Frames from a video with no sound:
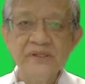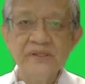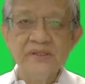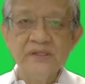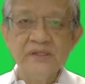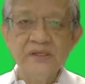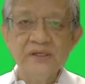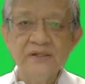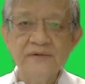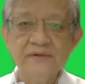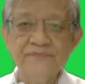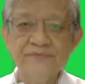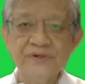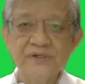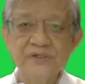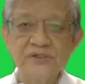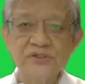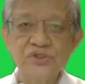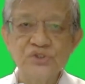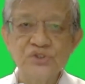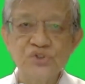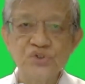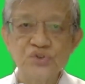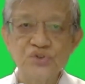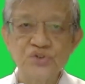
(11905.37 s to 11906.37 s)
to
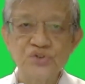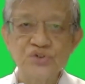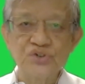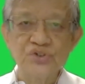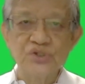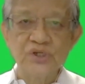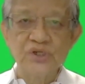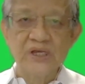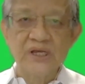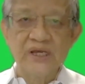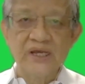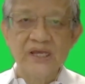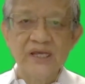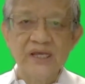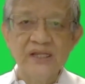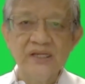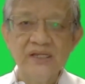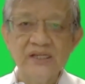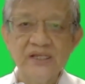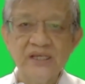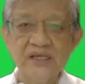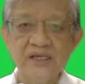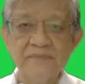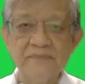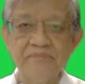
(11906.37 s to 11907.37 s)
versus
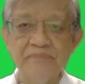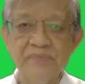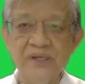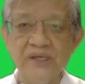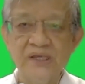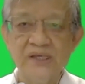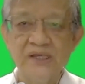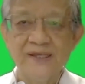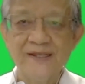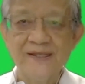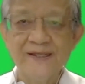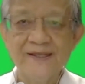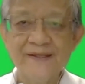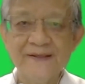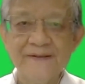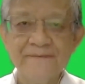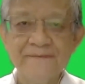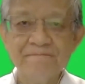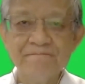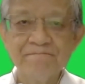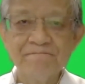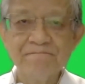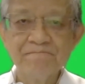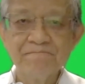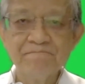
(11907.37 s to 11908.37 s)
LEB,
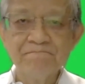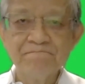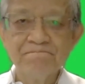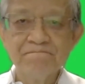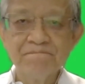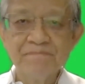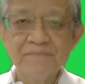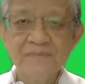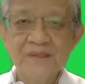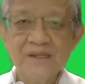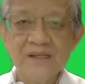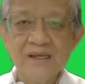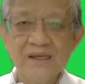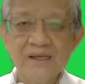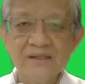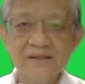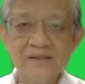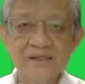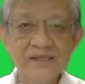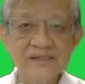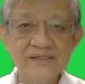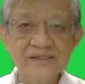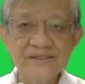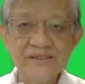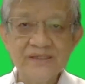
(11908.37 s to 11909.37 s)

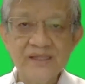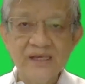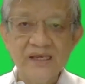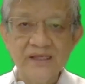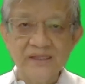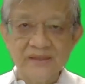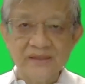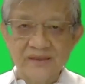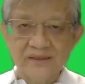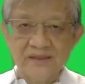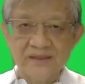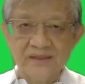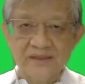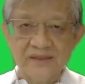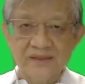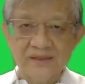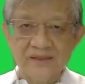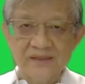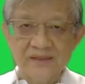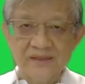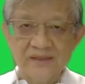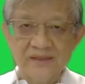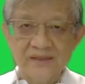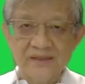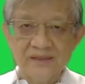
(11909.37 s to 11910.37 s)
the state, in
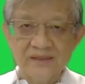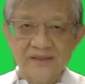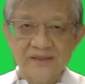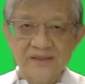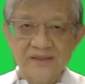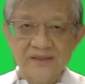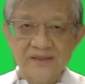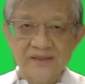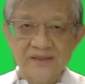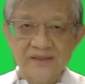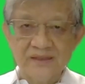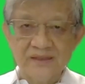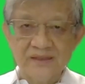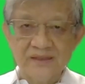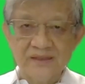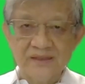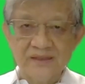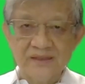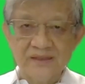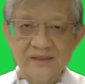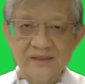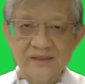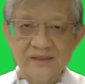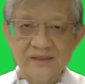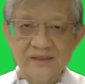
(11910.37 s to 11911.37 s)
its
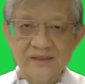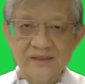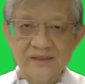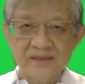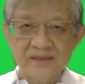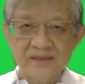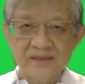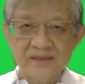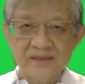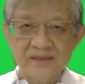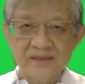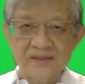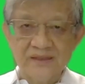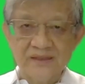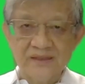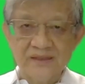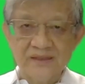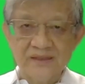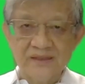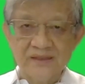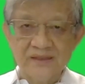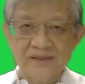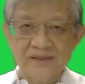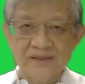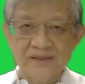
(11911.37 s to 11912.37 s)
exercise of reasonable
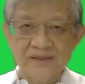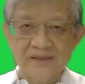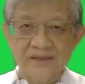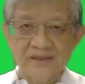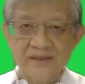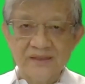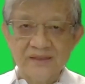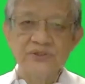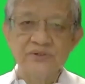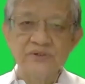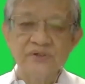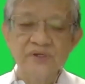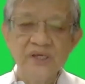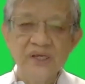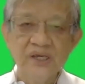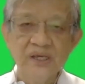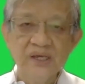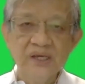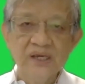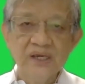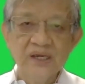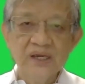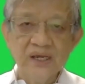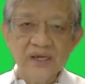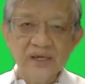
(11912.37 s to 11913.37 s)
supervision
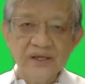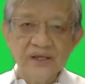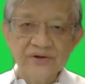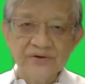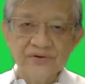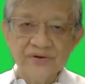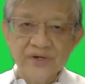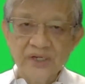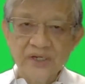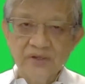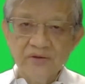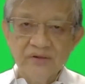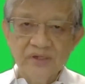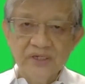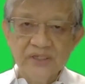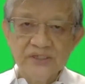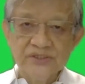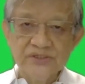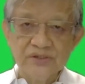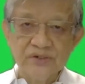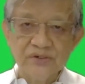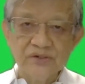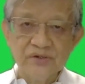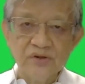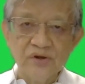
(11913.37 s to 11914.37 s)
and
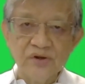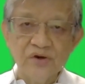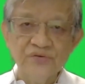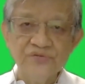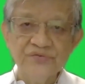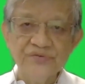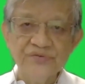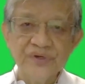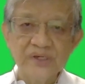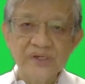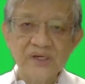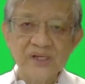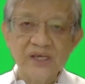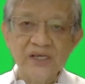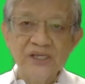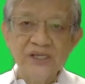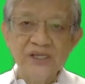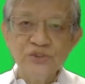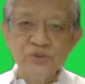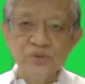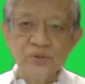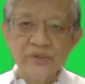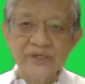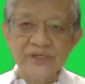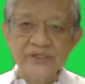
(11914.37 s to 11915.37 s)
regulation over
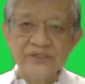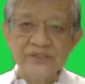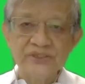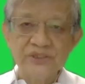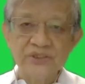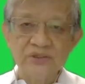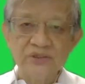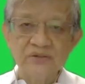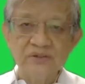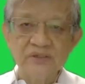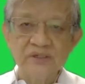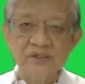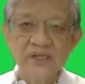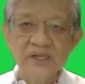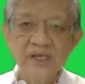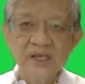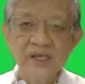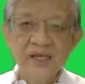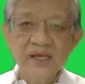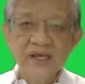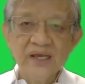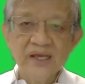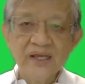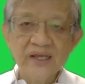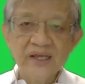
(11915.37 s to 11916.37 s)
education,
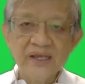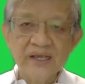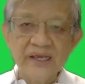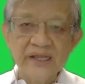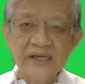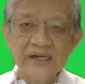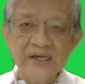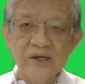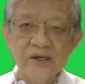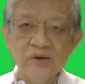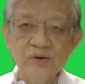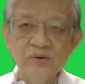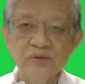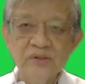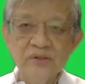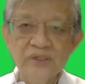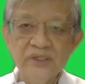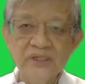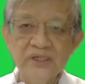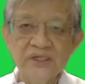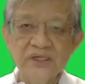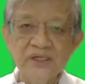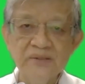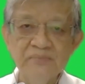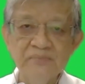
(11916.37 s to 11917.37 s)
can
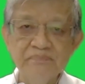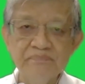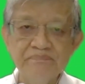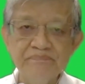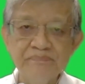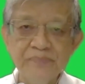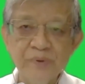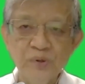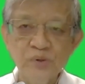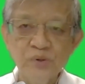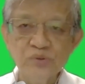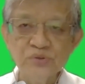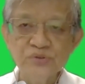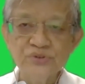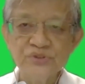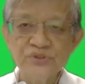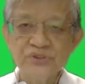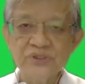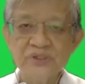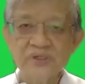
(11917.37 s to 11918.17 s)
only impose